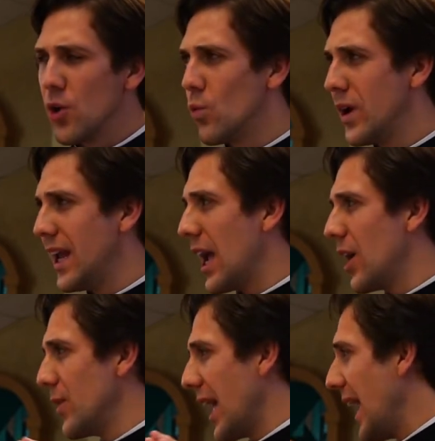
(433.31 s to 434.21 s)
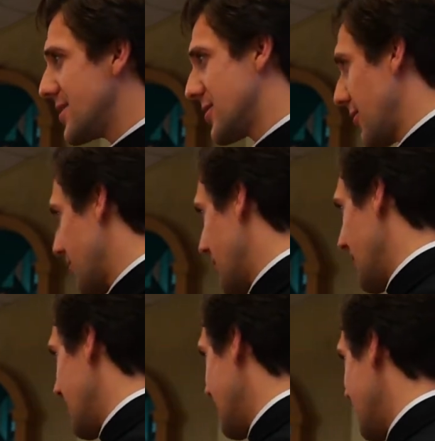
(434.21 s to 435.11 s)
We hate suffering.
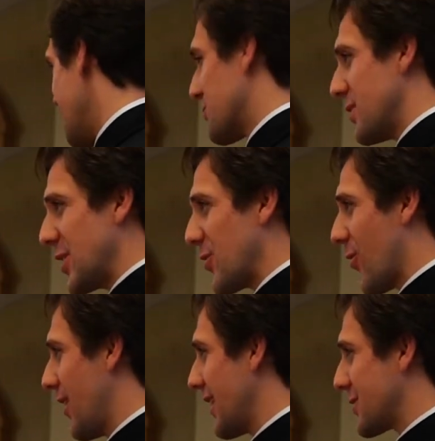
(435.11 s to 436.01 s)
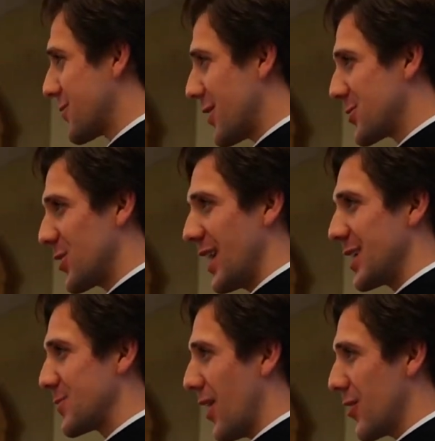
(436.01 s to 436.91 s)
It's really annoying, it's frustrating,
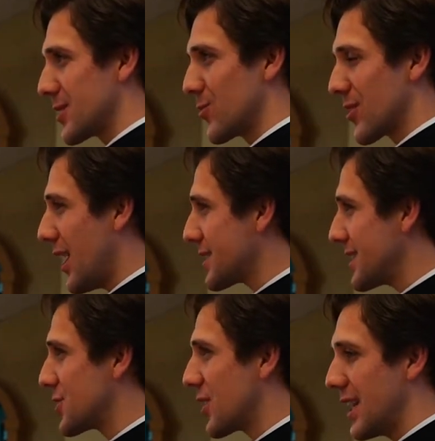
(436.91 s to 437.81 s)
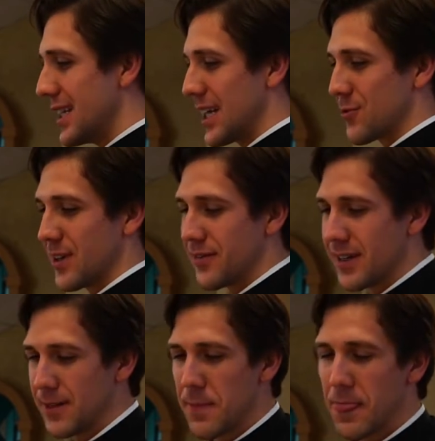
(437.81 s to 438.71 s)
it's bothersome. We're constantly trying to get rid of
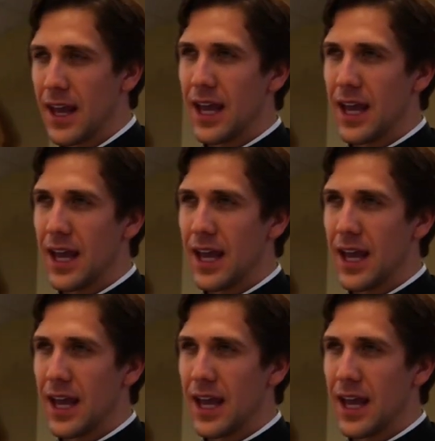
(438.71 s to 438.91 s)
it.